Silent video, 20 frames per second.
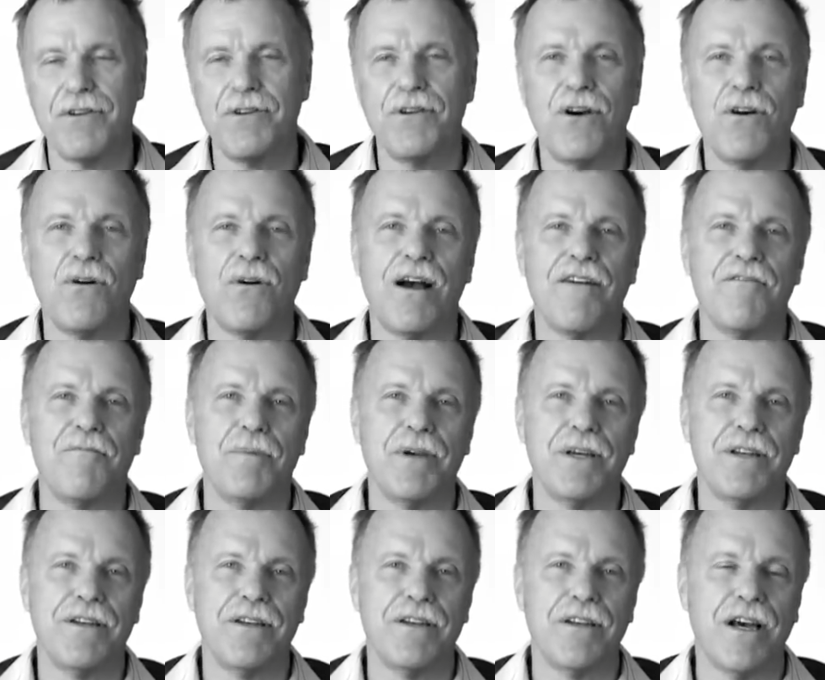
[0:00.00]
you know, I've
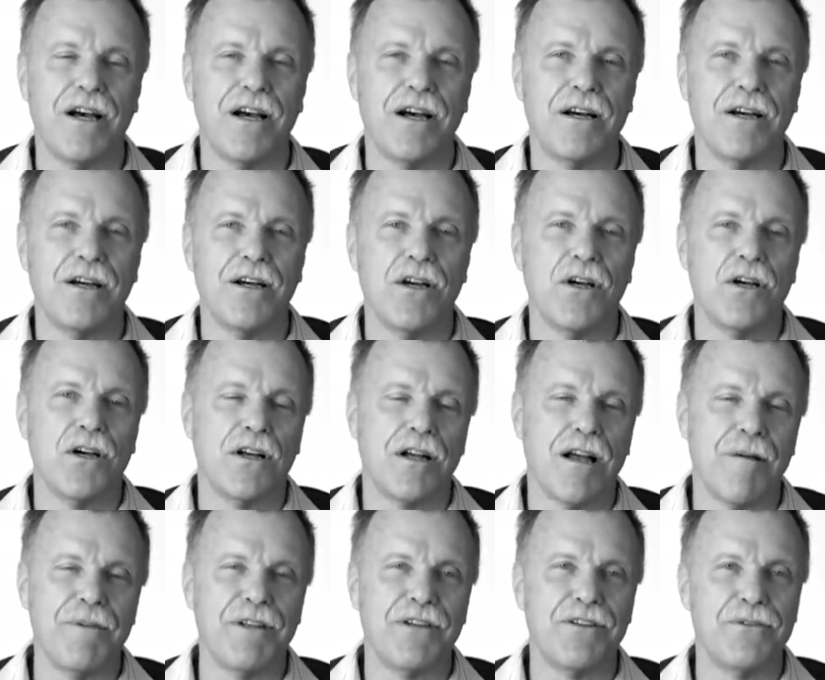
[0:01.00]
been
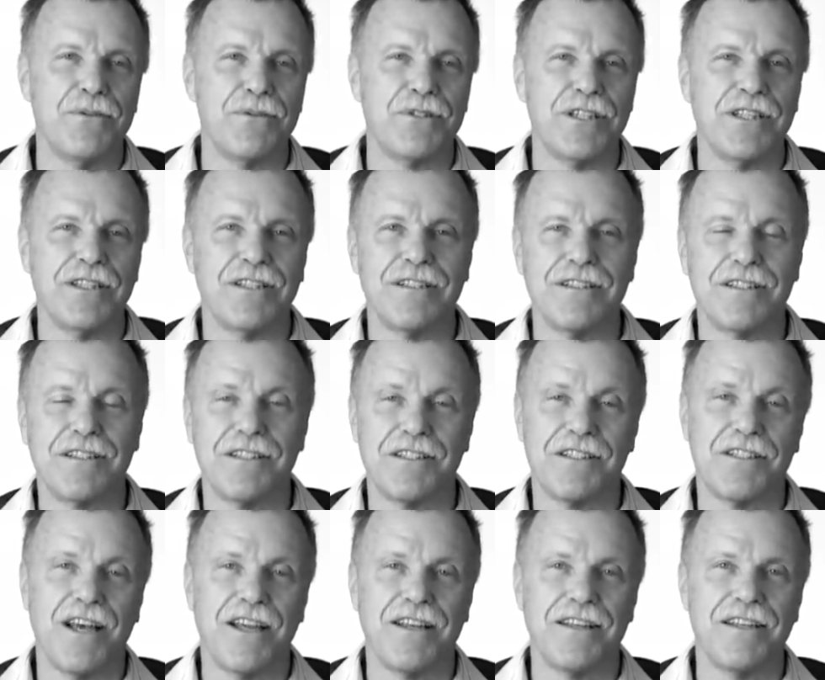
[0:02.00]
coming to New Zealand
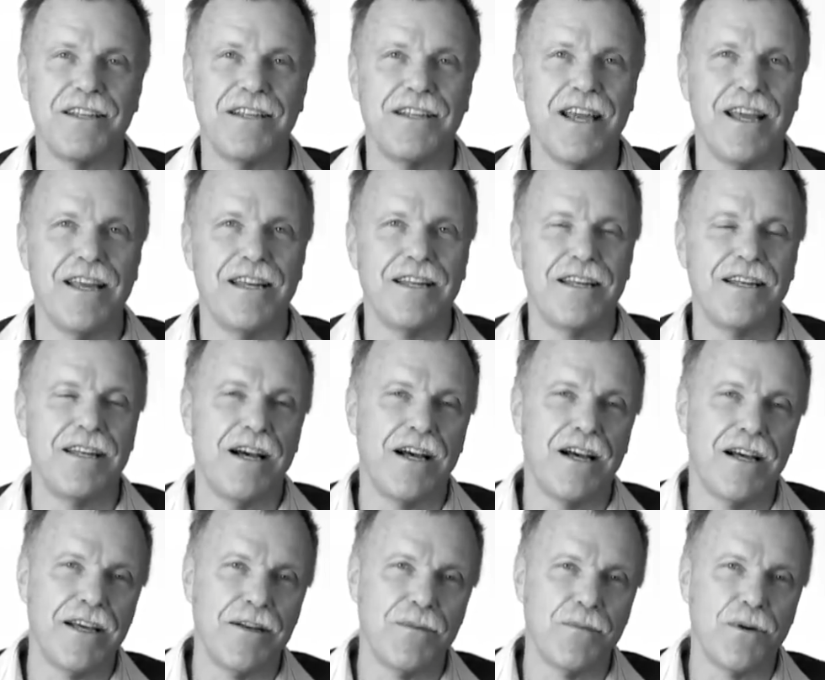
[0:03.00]
since
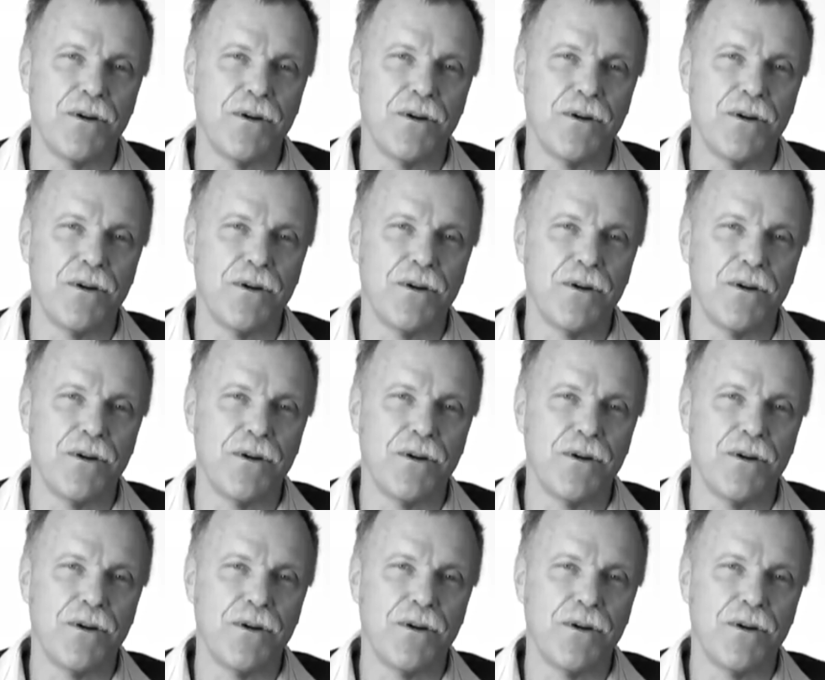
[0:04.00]
1989,